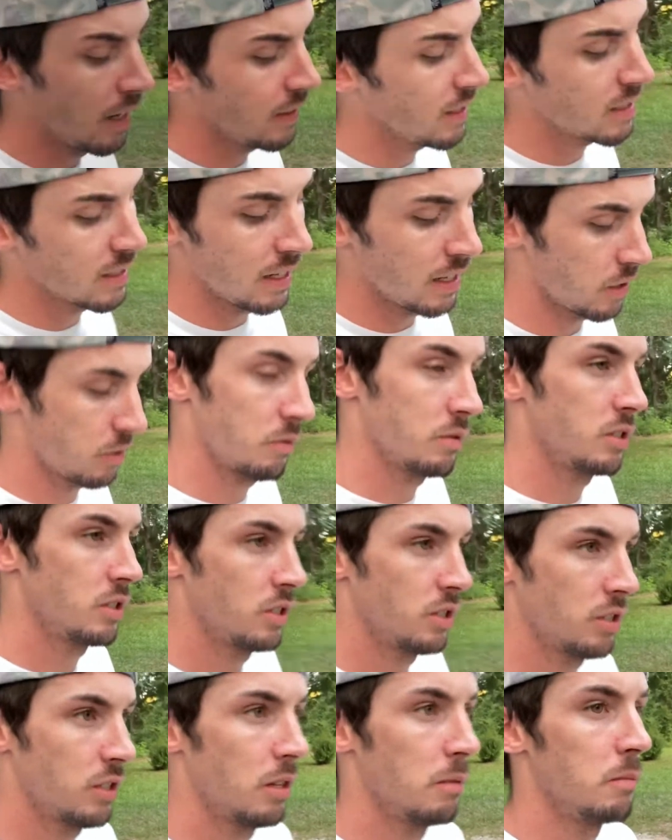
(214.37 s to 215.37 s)
this next one is
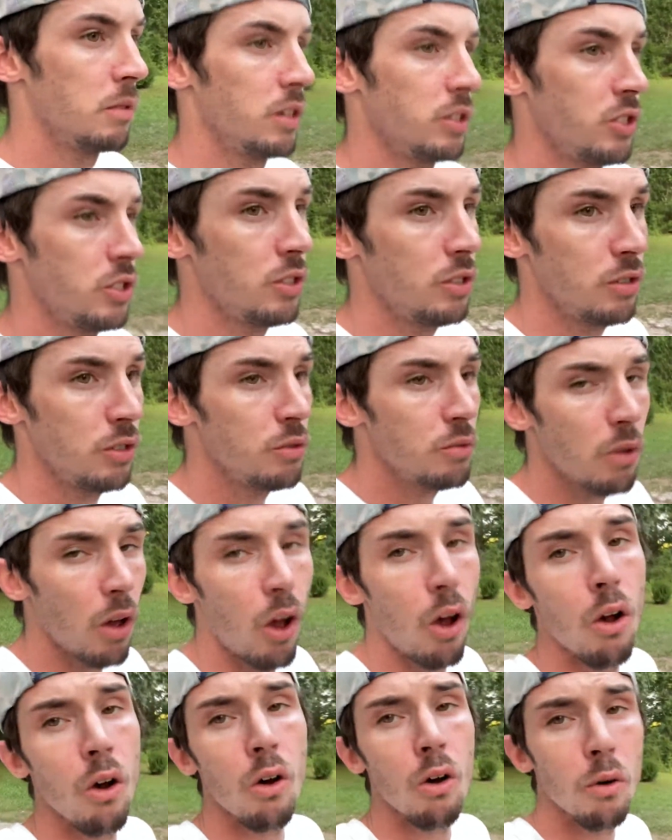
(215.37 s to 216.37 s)
just a must.
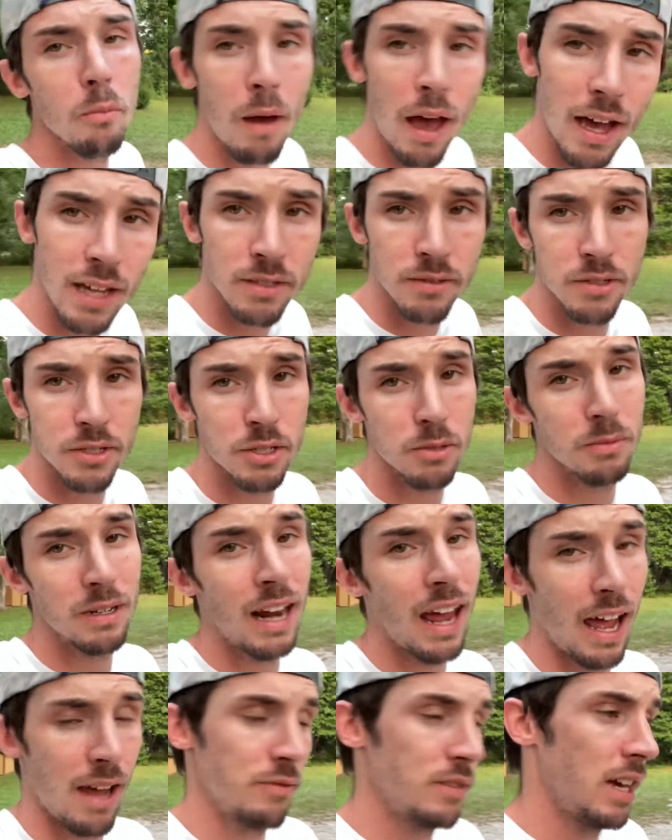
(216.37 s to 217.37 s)
All bass fishermen
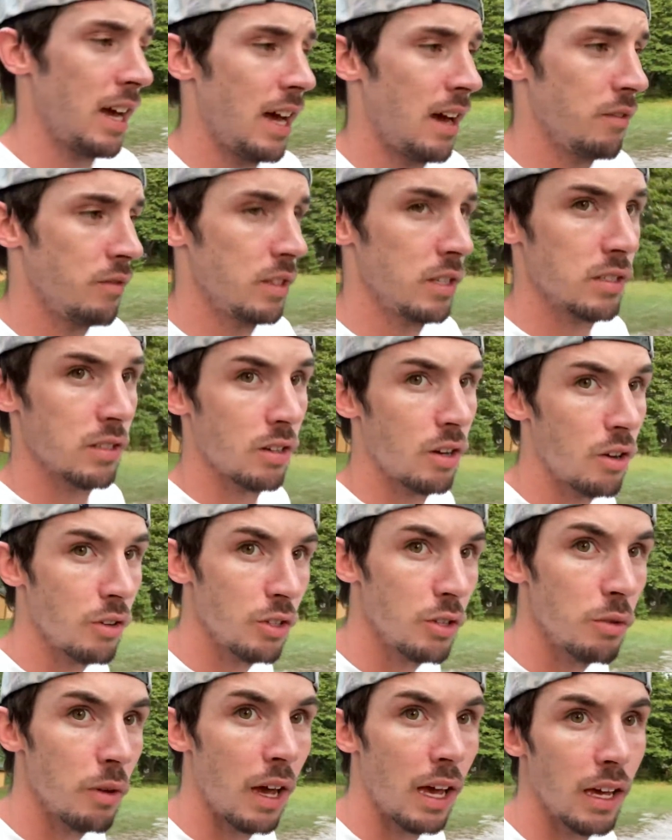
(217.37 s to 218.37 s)
have to have this, and all
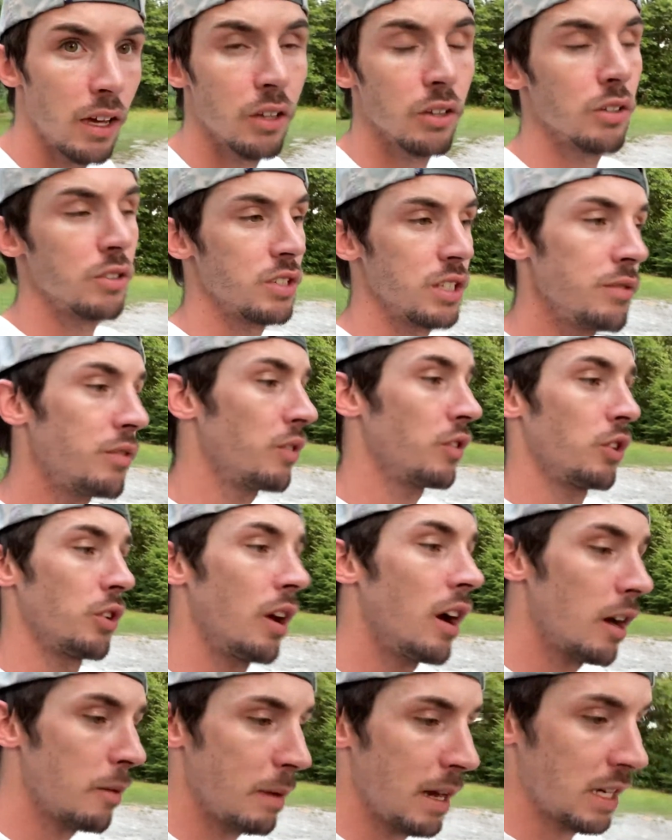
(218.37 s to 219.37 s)
you anglers, even if you're
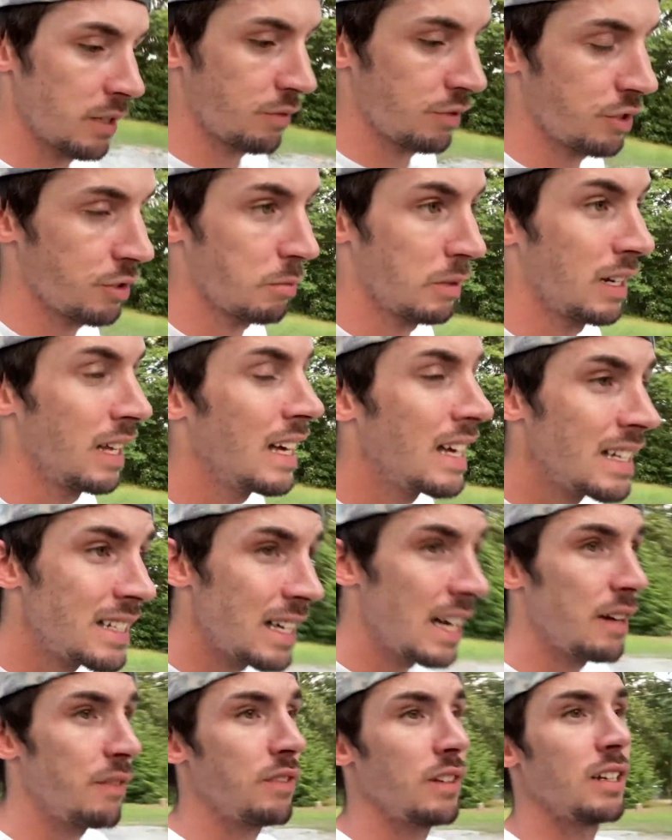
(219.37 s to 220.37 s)
not a bass fisherman,
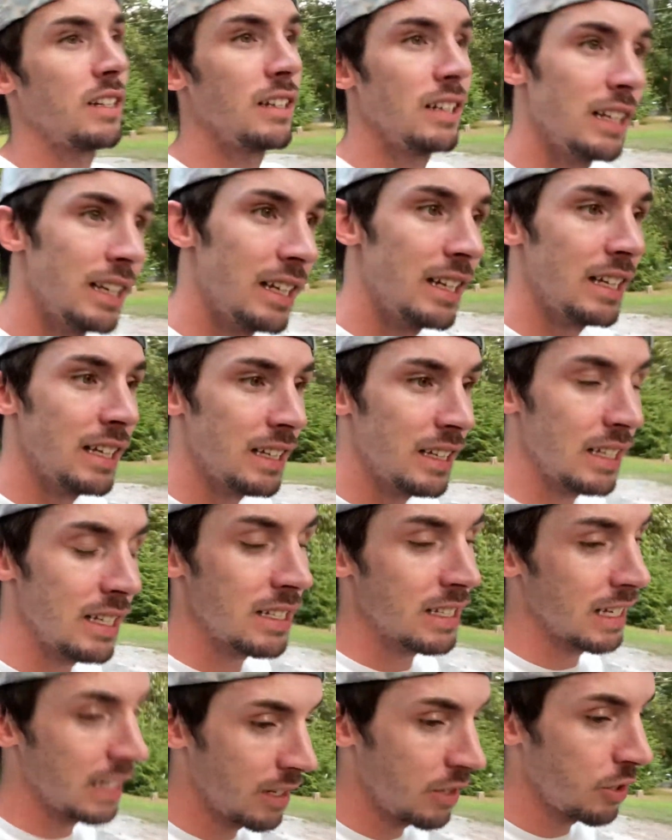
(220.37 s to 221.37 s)
definitely need these
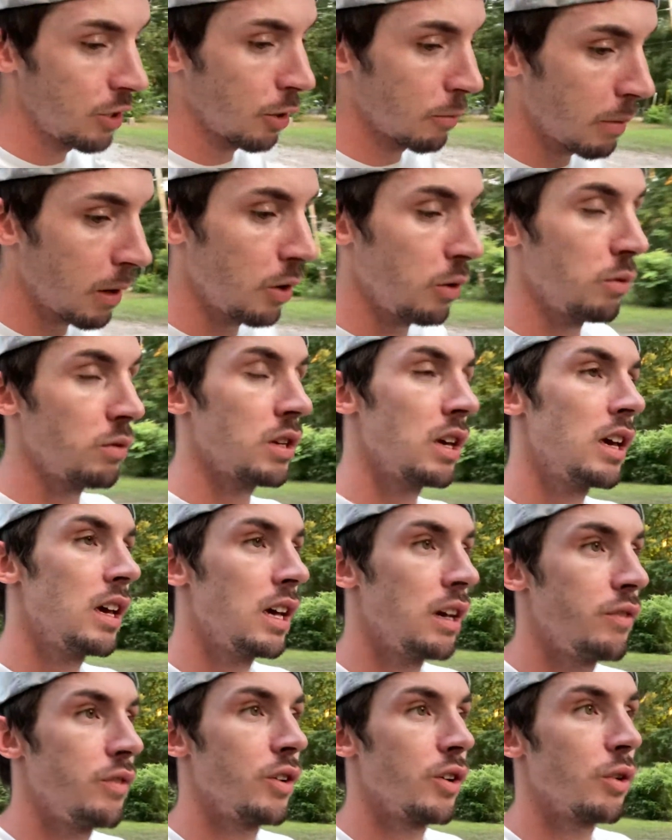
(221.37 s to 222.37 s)
in your boat
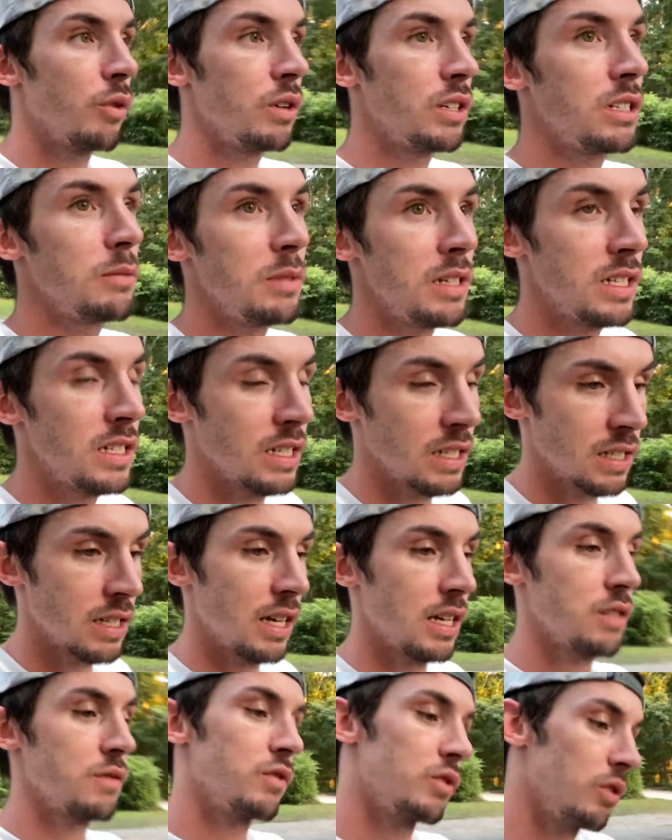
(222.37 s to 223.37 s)
if you're going to be
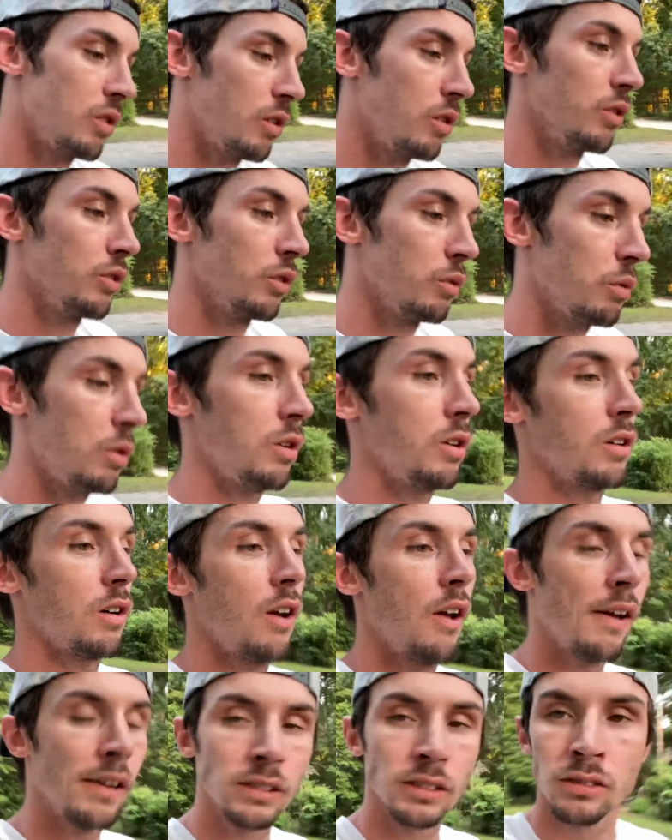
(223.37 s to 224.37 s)
successful on the water.
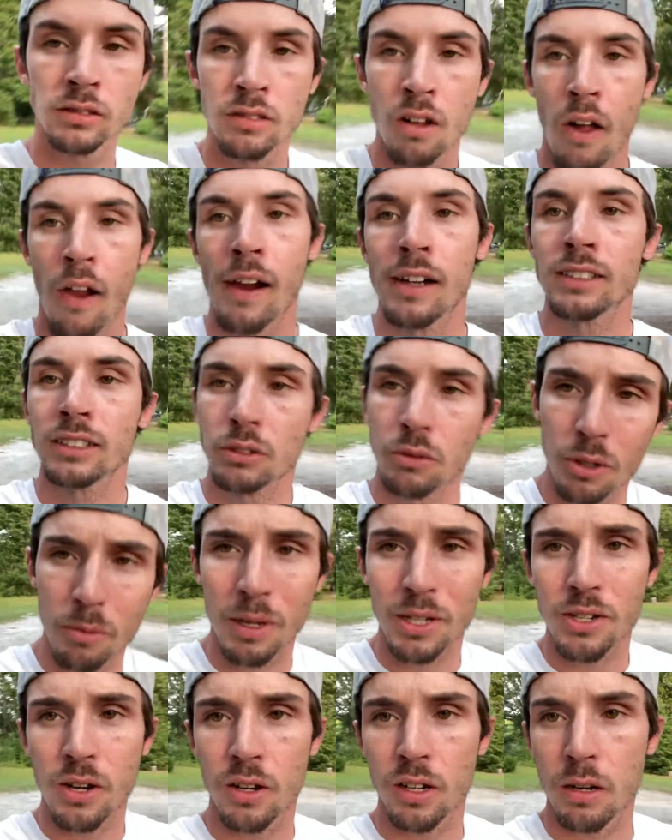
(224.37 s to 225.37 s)
What am I
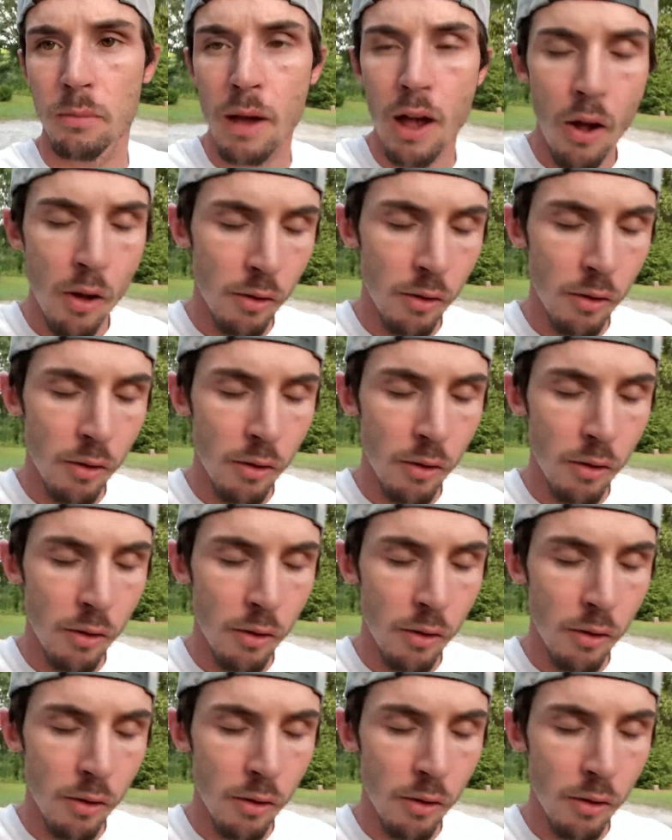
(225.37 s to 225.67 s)
talking about?